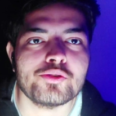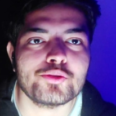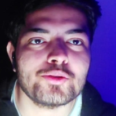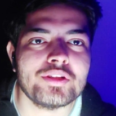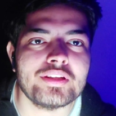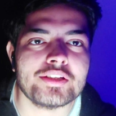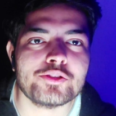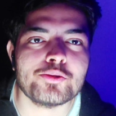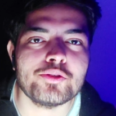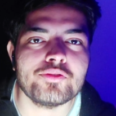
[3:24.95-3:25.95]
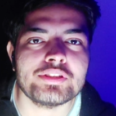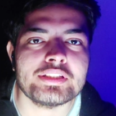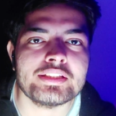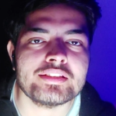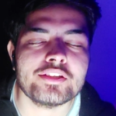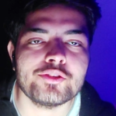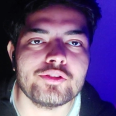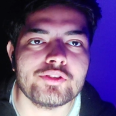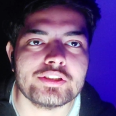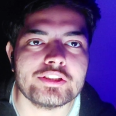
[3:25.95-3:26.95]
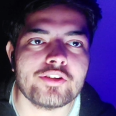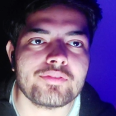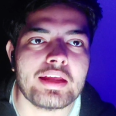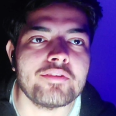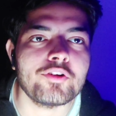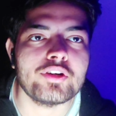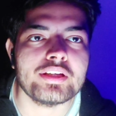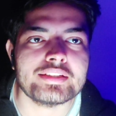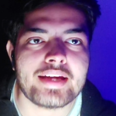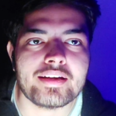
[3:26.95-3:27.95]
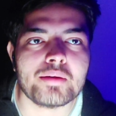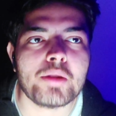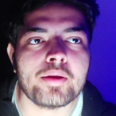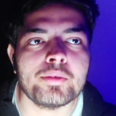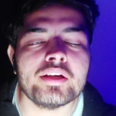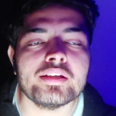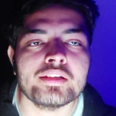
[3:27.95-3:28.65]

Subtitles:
So the next two universities are University of California Santa Barbara